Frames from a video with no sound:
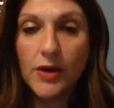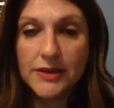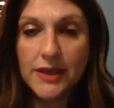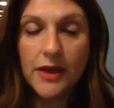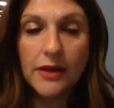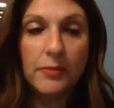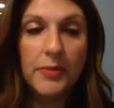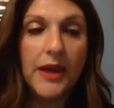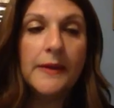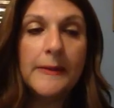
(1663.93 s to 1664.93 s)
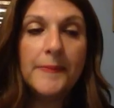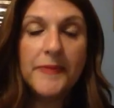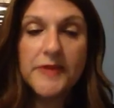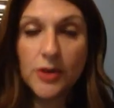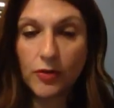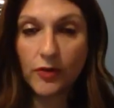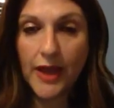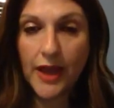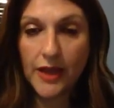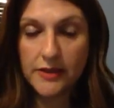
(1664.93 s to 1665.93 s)
What's it going to be to
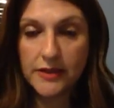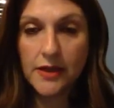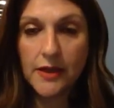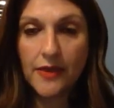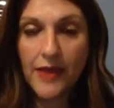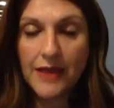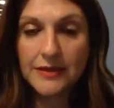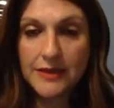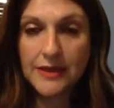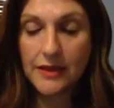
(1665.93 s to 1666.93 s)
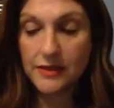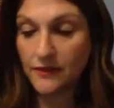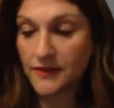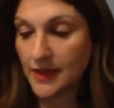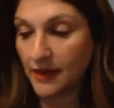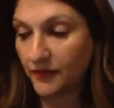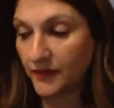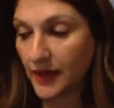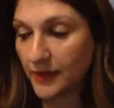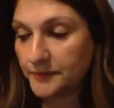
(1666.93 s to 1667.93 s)
create that sense of
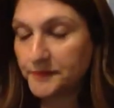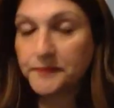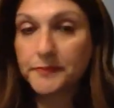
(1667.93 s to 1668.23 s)
safety?